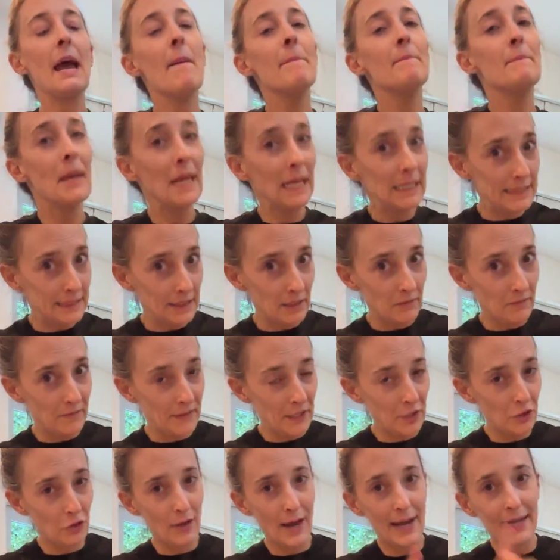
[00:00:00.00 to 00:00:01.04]
a basil
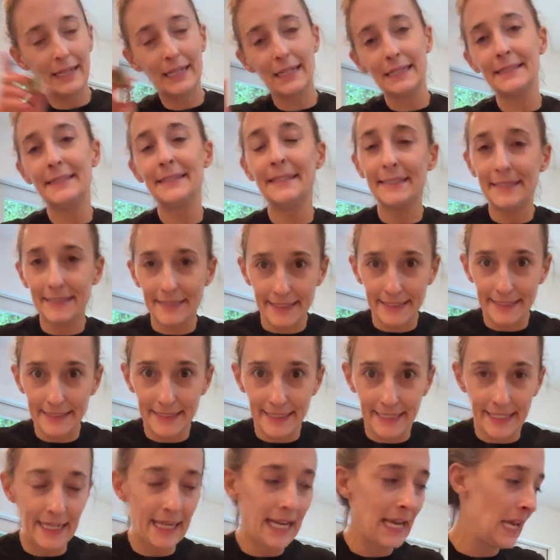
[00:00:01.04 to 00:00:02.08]
vinaigrette
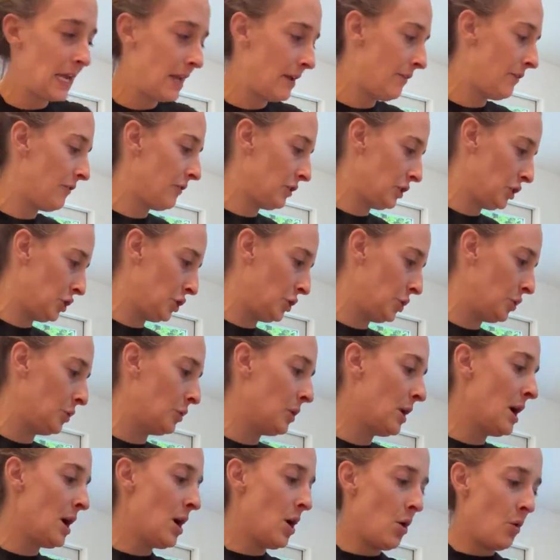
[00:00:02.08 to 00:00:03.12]
consistency, if
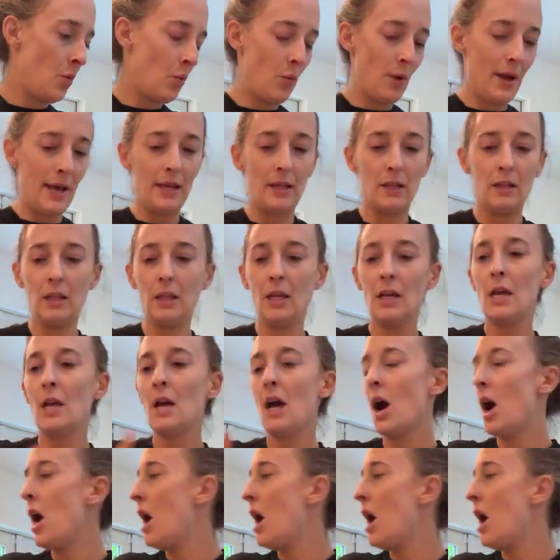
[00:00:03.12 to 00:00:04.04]
you will.